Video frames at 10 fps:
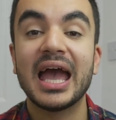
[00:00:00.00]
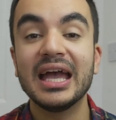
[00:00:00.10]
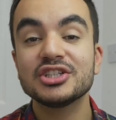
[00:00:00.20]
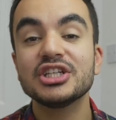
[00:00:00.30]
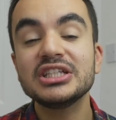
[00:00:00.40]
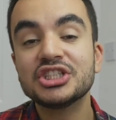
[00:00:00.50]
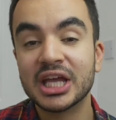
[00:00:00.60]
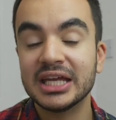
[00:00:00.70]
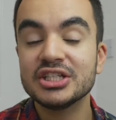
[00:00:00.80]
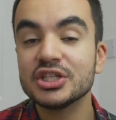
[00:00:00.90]
actually
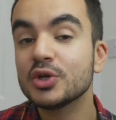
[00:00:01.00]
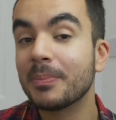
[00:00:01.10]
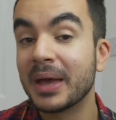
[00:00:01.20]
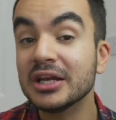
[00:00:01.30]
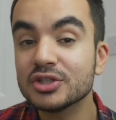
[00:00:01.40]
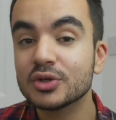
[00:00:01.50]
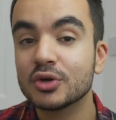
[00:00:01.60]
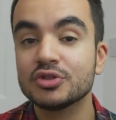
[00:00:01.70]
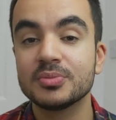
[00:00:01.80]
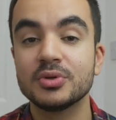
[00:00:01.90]
changing your pension
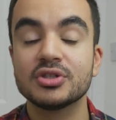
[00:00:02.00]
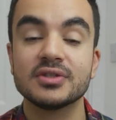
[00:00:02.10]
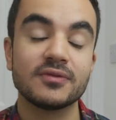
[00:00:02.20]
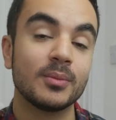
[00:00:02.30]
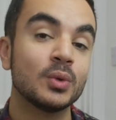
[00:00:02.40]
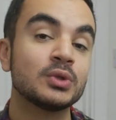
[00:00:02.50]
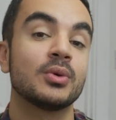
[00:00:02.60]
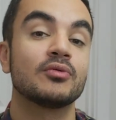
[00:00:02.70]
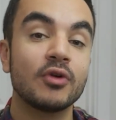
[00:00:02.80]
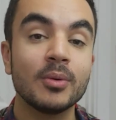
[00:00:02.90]
contributions from
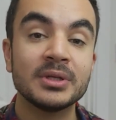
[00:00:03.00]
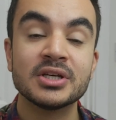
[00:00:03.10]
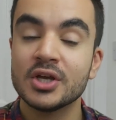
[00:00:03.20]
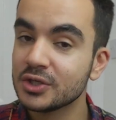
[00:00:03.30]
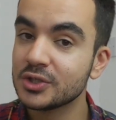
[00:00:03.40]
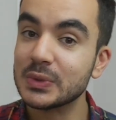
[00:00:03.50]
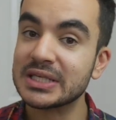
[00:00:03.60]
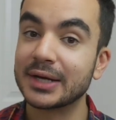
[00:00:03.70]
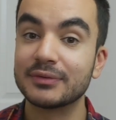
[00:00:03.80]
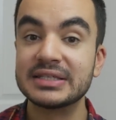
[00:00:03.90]
auto-enrollment to
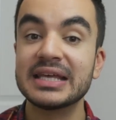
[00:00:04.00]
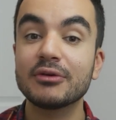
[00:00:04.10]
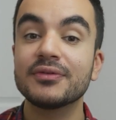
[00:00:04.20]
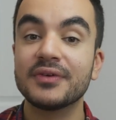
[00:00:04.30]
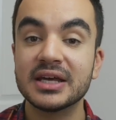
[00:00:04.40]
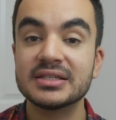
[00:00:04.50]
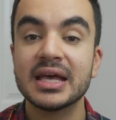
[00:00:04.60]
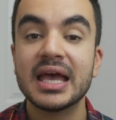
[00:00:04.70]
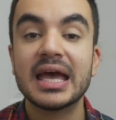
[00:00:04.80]
salary sacrifice